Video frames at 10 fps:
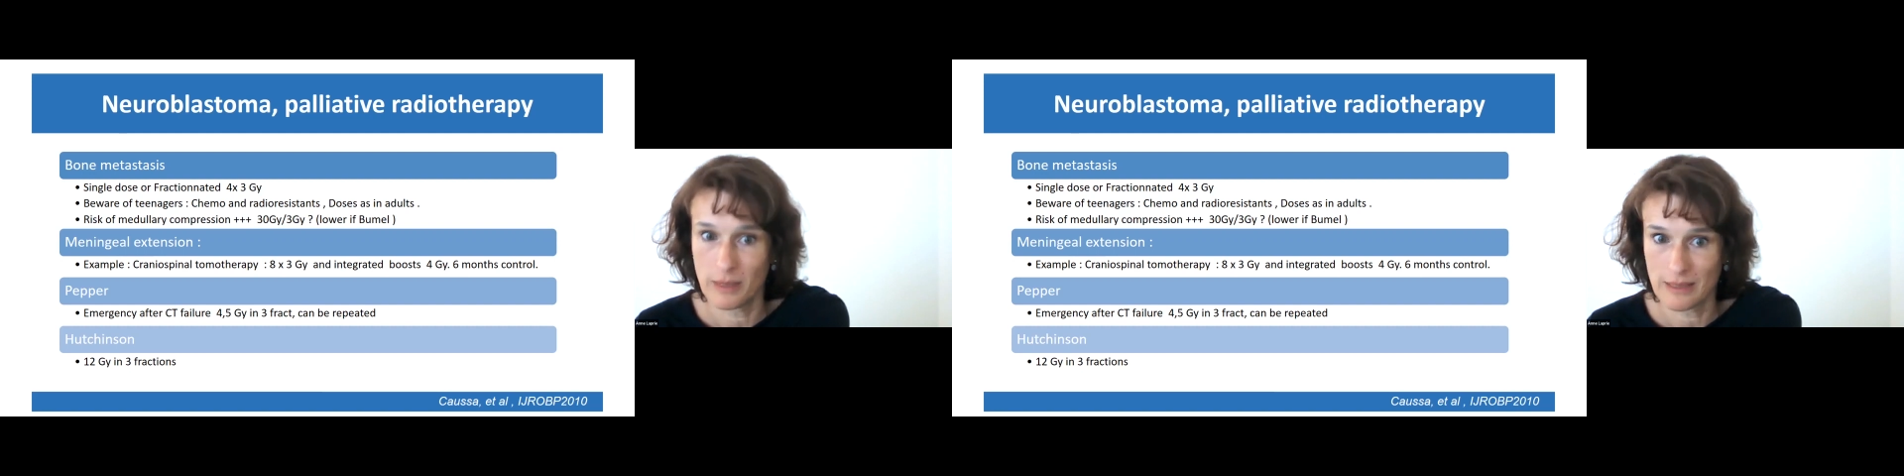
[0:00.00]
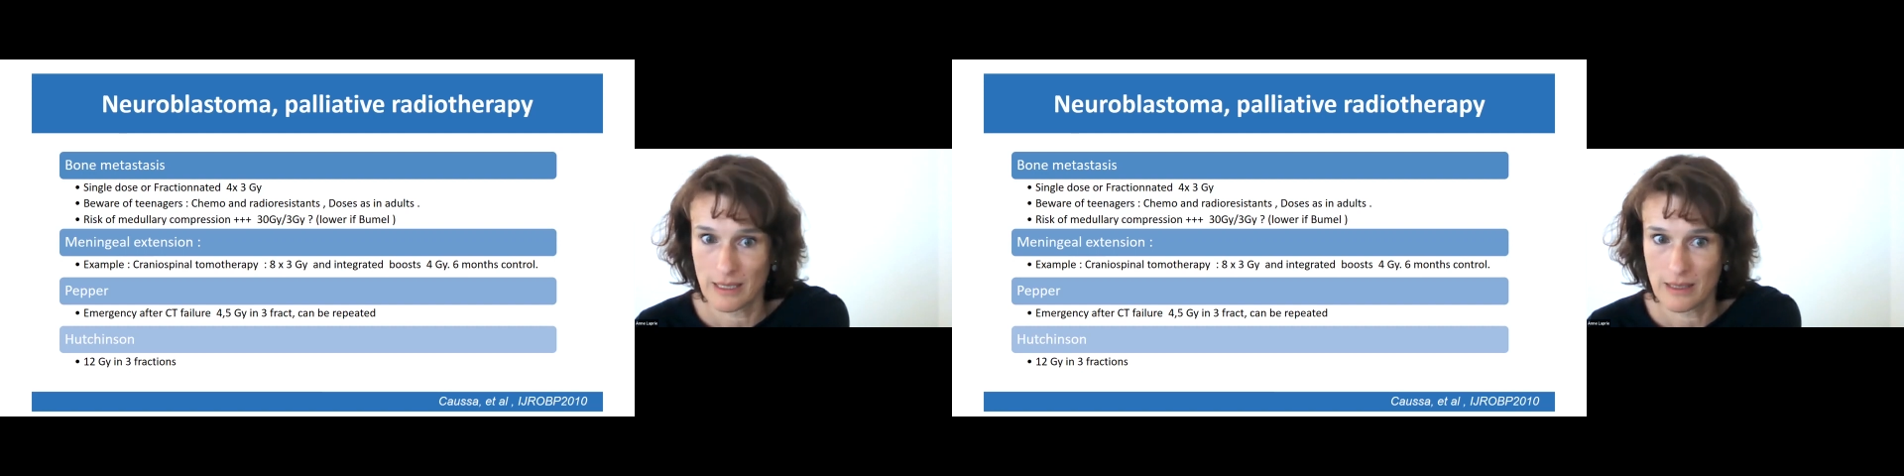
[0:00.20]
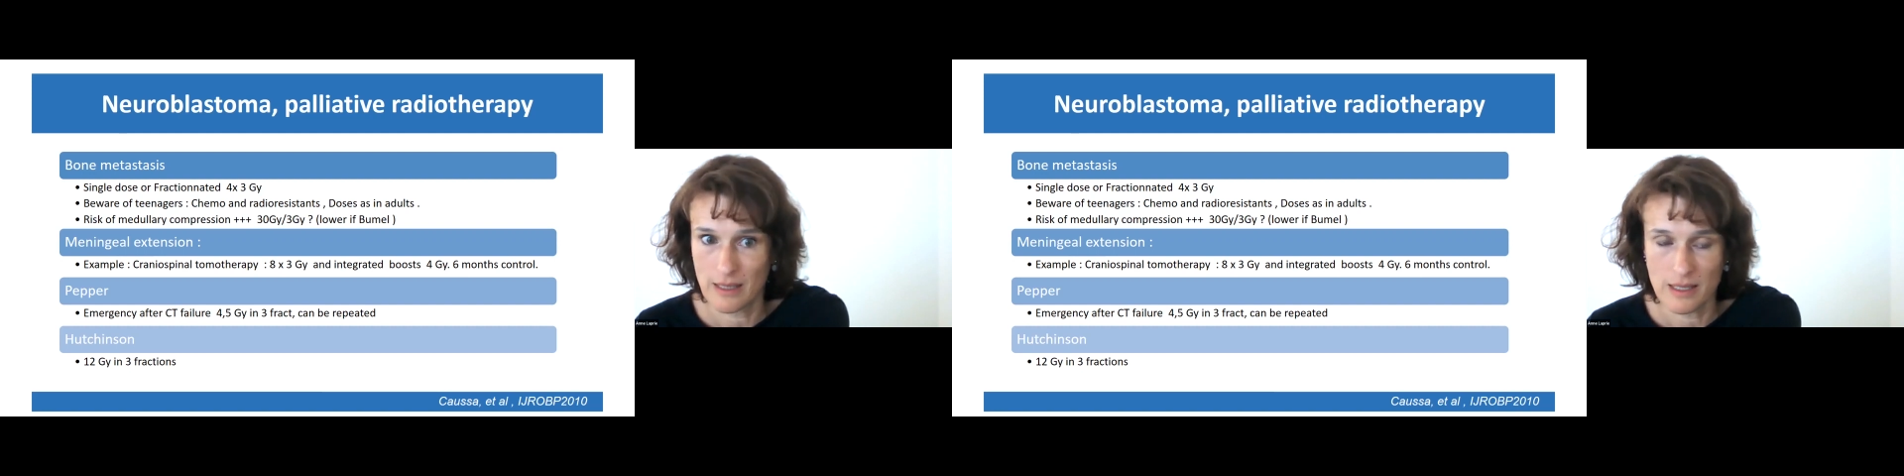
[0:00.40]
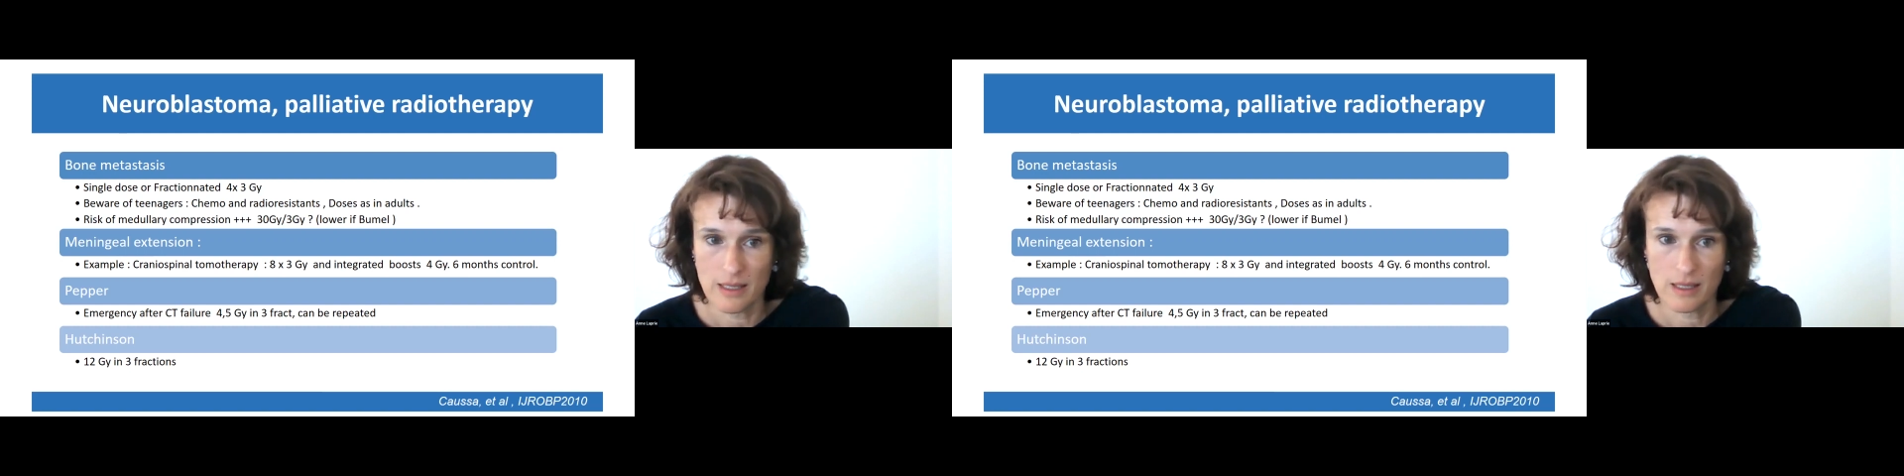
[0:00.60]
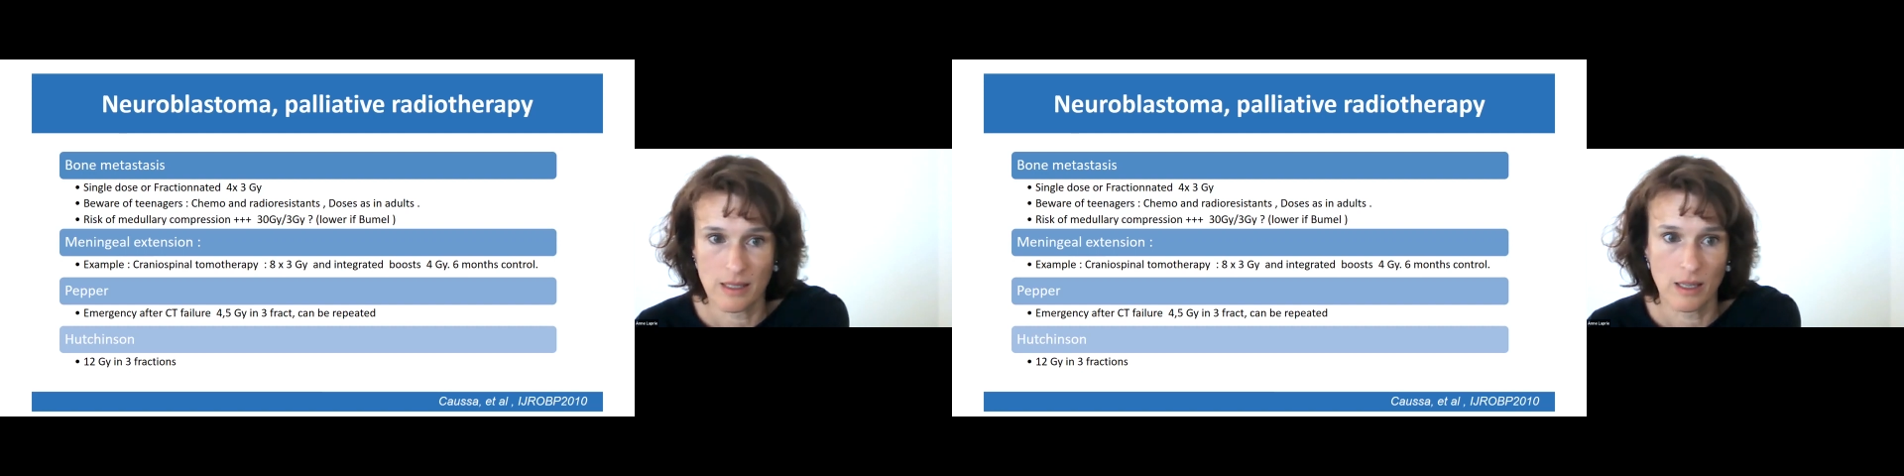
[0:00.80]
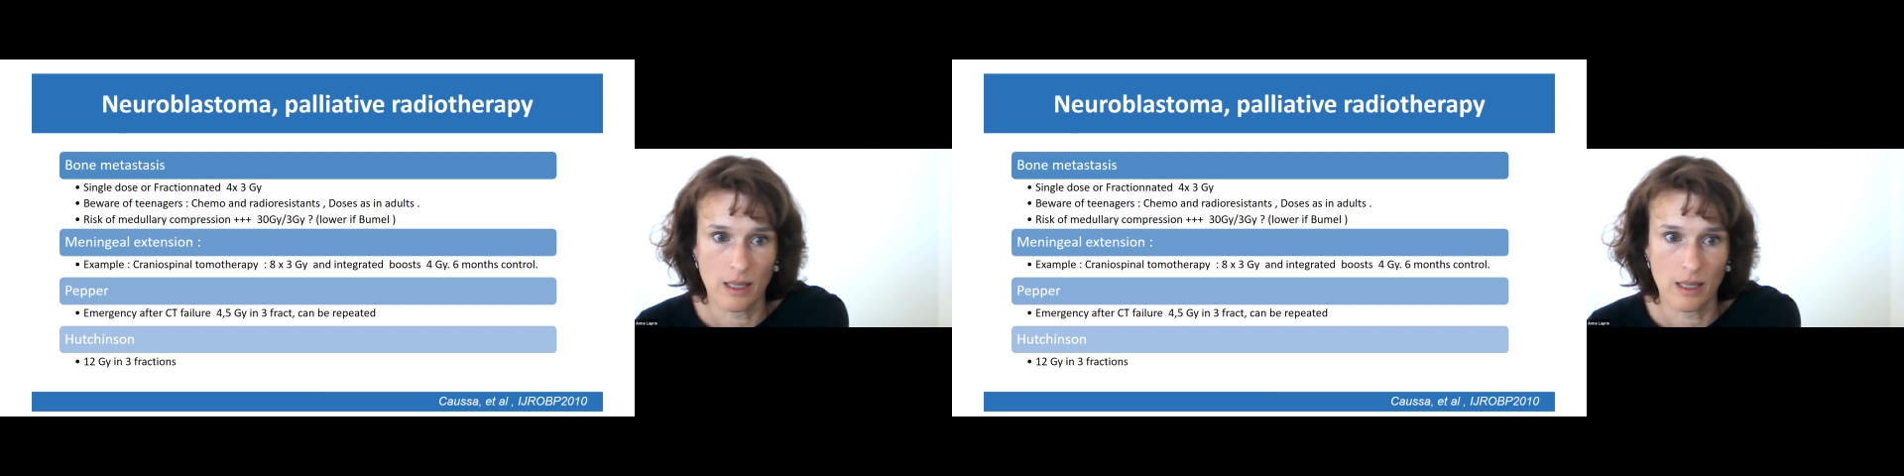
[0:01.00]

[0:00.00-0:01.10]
metastasis in